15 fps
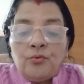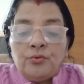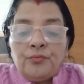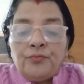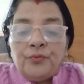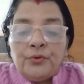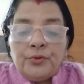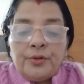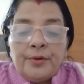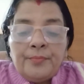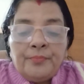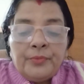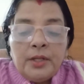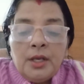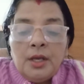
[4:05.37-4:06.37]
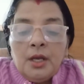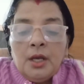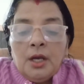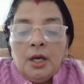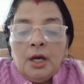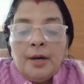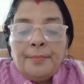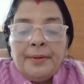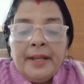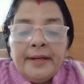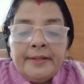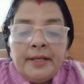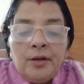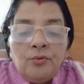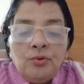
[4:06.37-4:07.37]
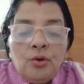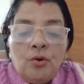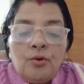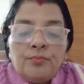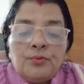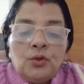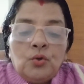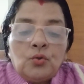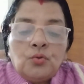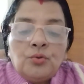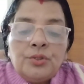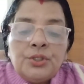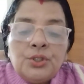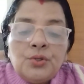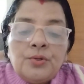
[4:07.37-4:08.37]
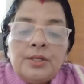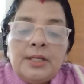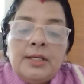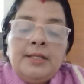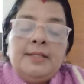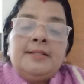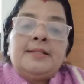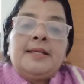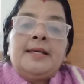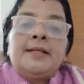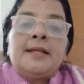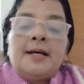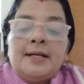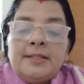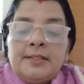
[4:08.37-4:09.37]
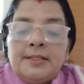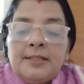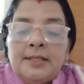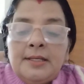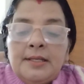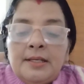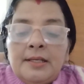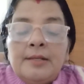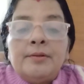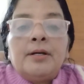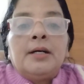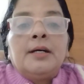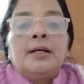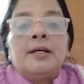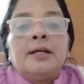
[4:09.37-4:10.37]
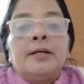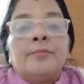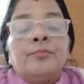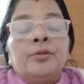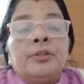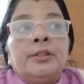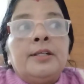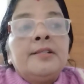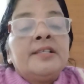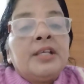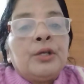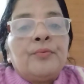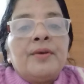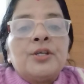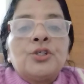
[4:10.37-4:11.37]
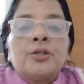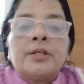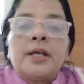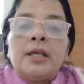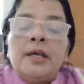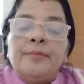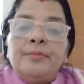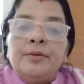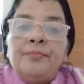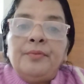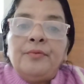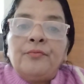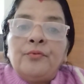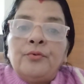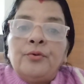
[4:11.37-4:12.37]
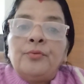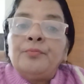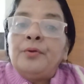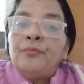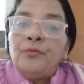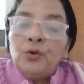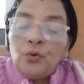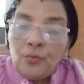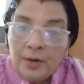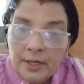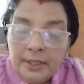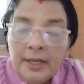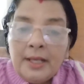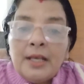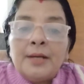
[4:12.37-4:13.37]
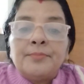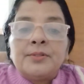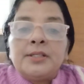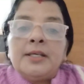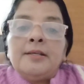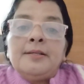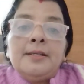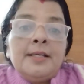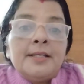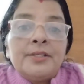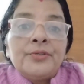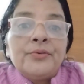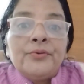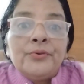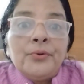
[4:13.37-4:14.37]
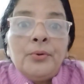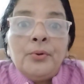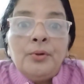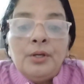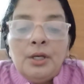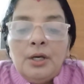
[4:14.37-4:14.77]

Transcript: own food. Breakdown of glucose to release energy. This equation I have before one I have said yes or no.